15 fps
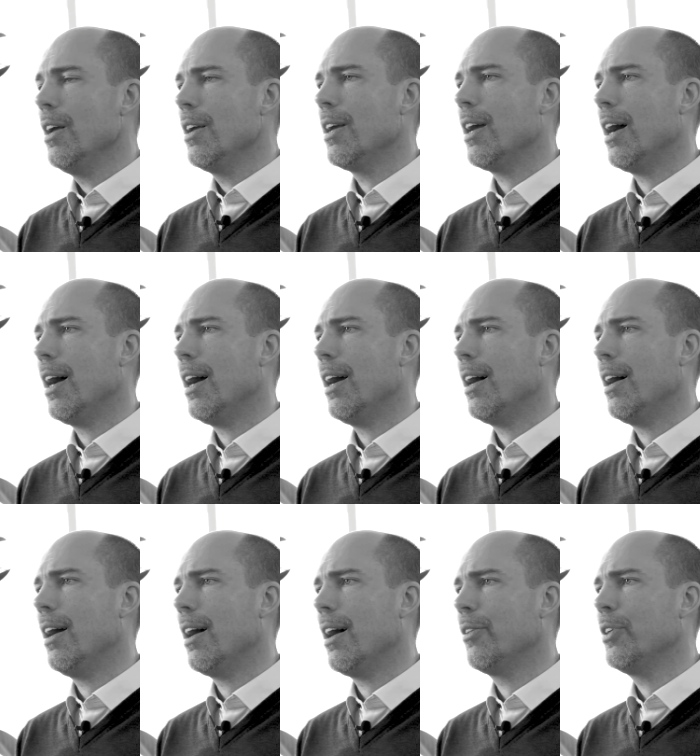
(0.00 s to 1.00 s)
Yeah,
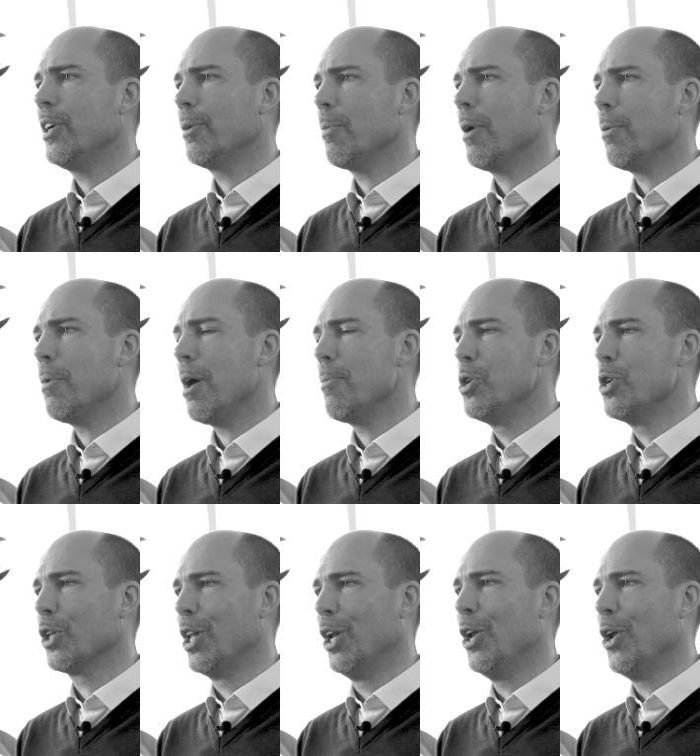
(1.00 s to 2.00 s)
I, I, think maybe
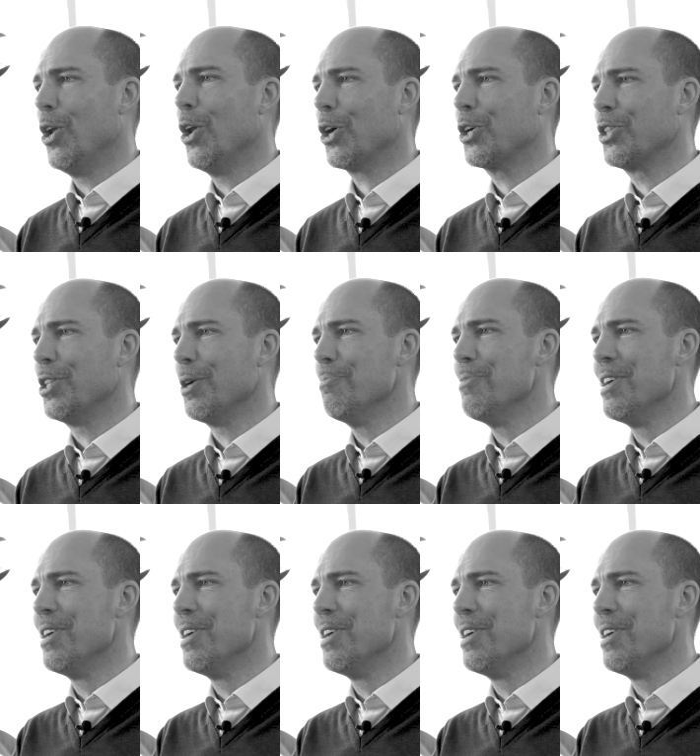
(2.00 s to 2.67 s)
not lock them,